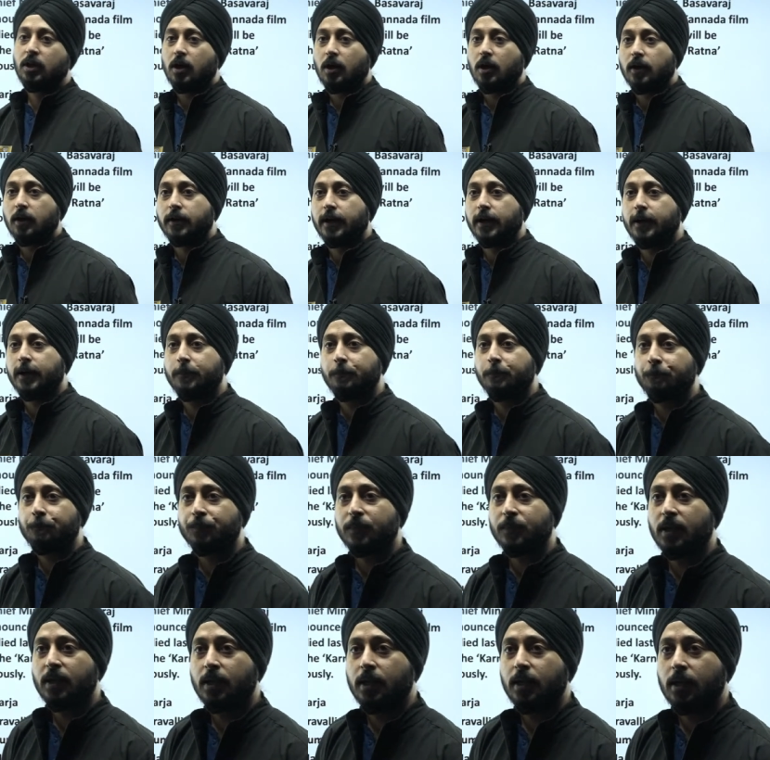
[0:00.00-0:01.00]
All right.
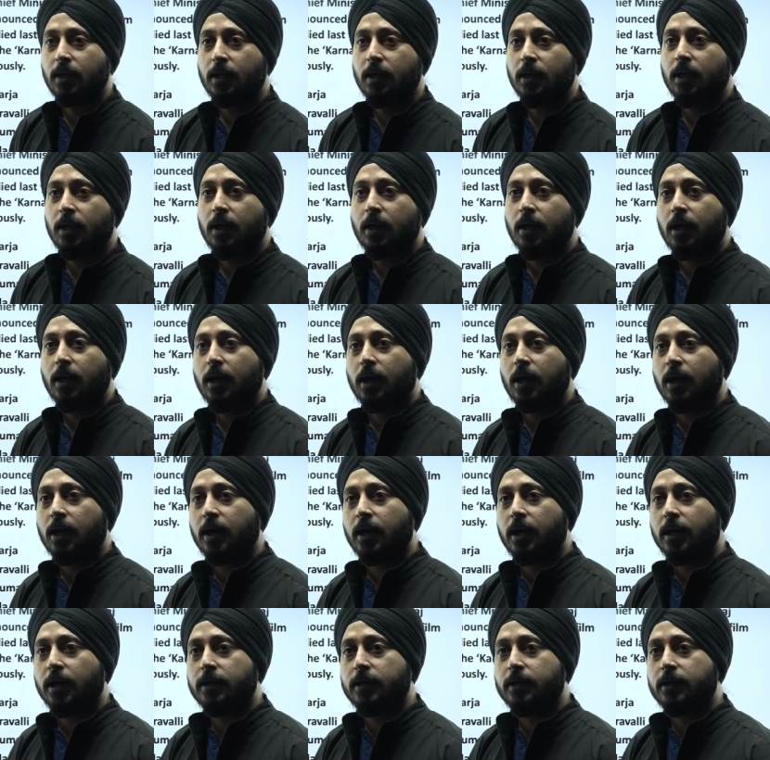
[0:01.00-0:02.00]

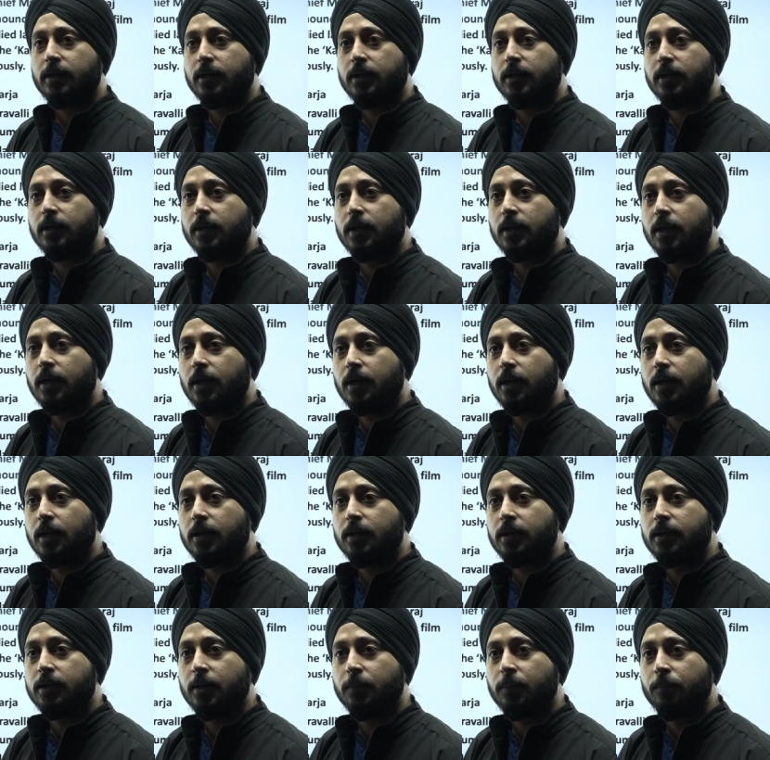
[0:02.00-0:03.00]
Uh,
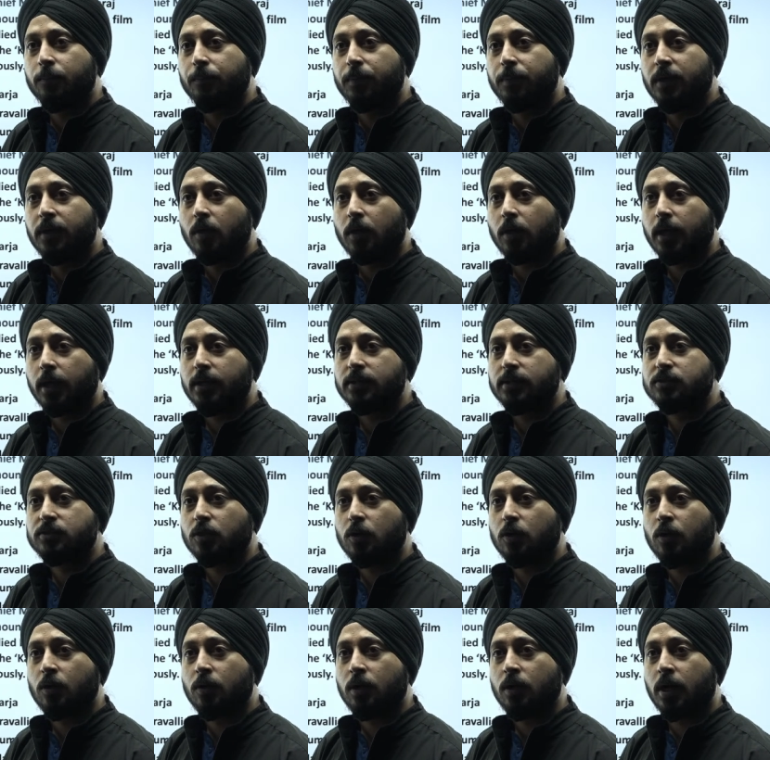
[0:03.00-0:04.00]
Dimpy, okay,
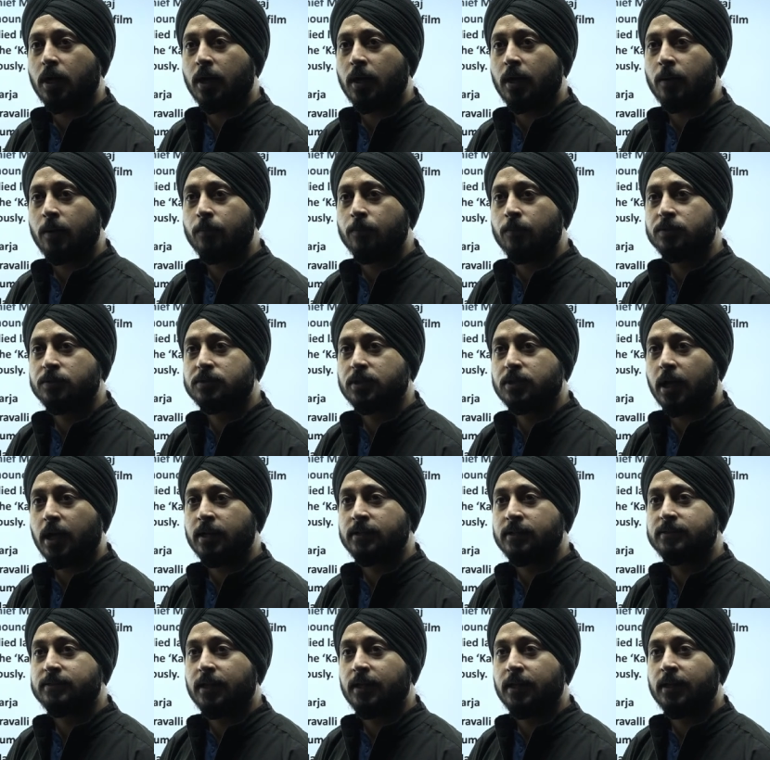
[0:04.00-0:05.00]
so uh,
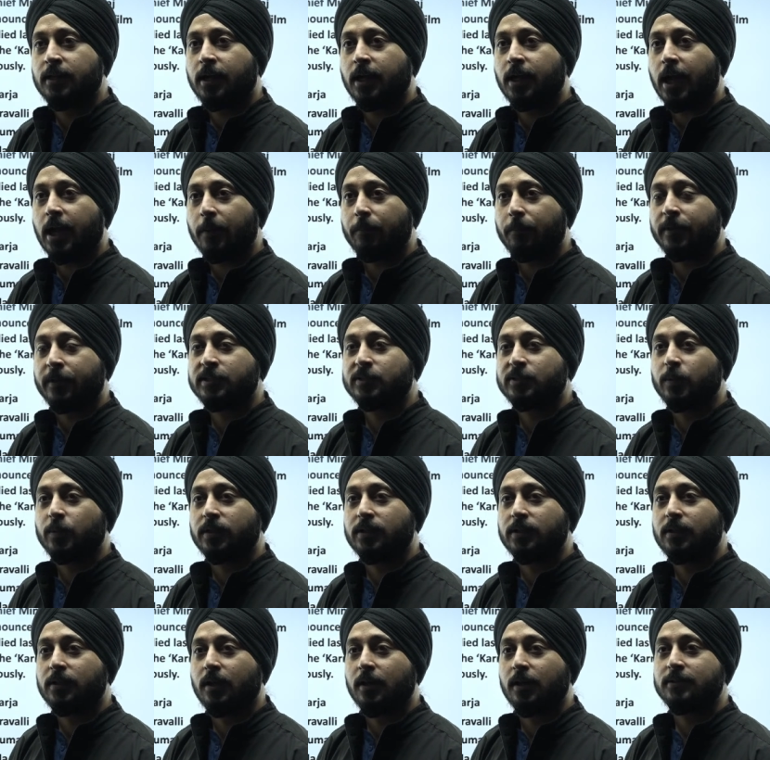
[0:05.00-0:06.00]
Muskan saying happens
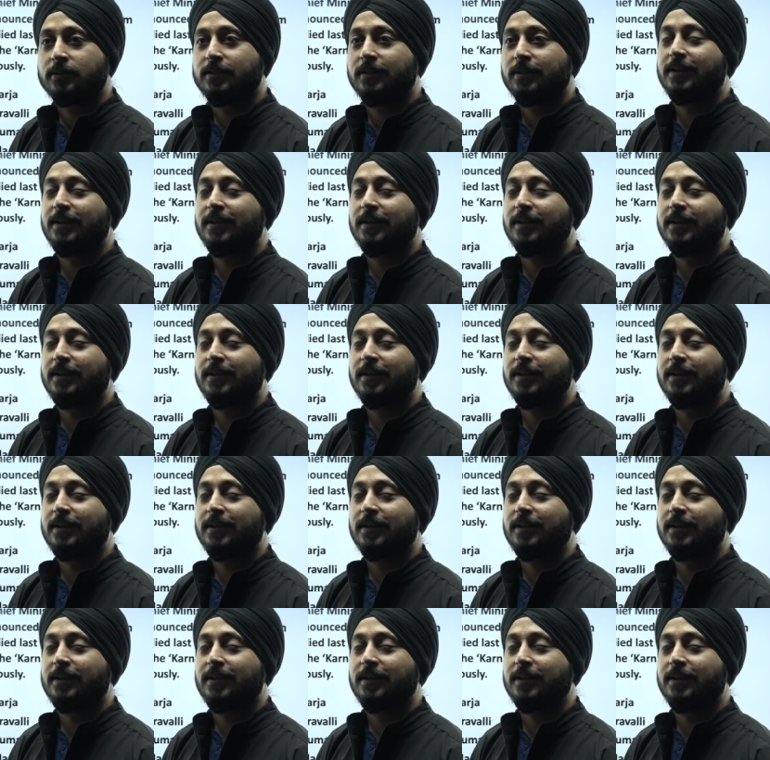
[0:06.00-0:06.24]
with girls.